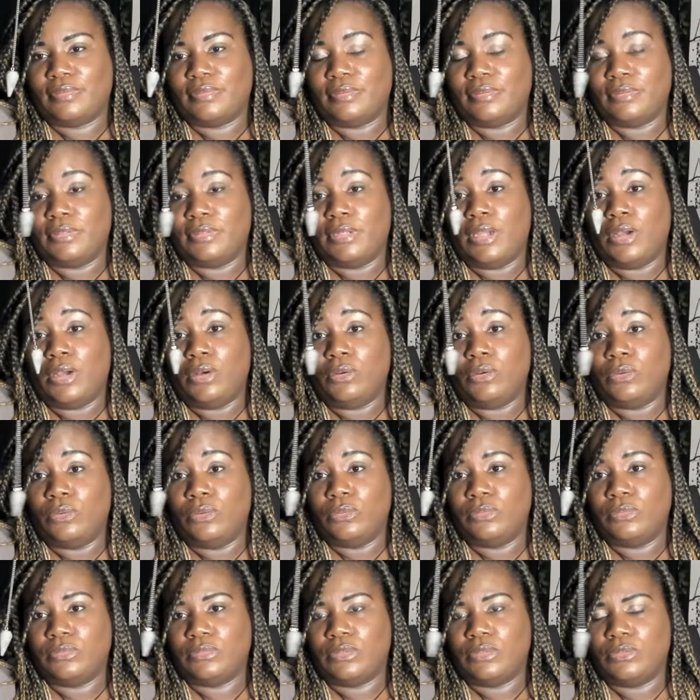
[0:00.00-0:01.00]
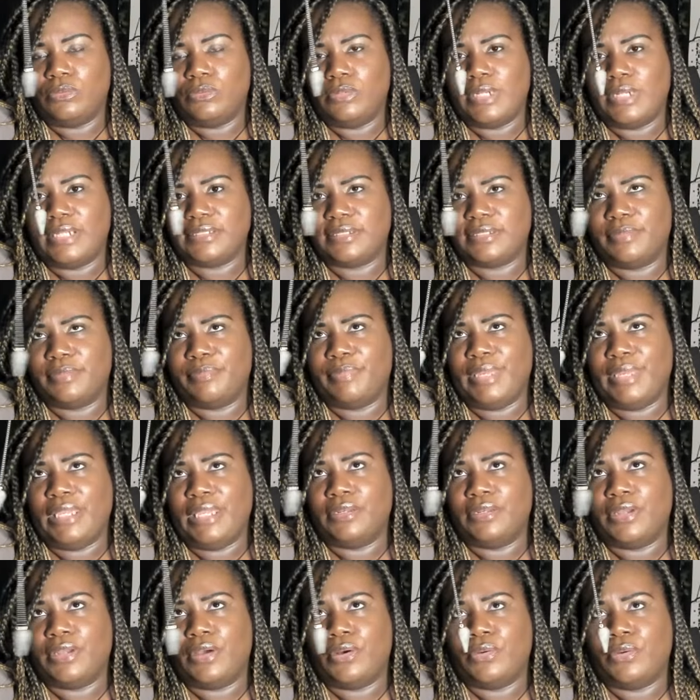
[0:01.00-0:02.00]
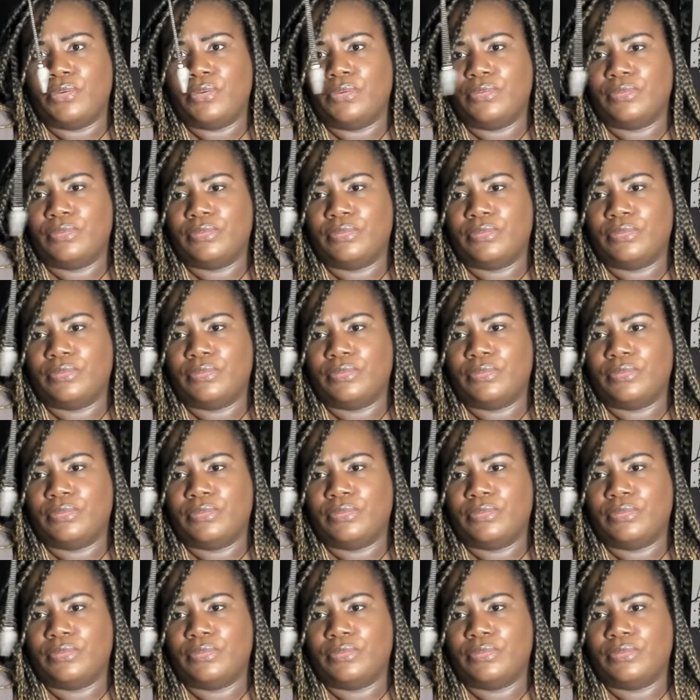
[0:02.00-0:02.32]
No. Oh, that's a big no.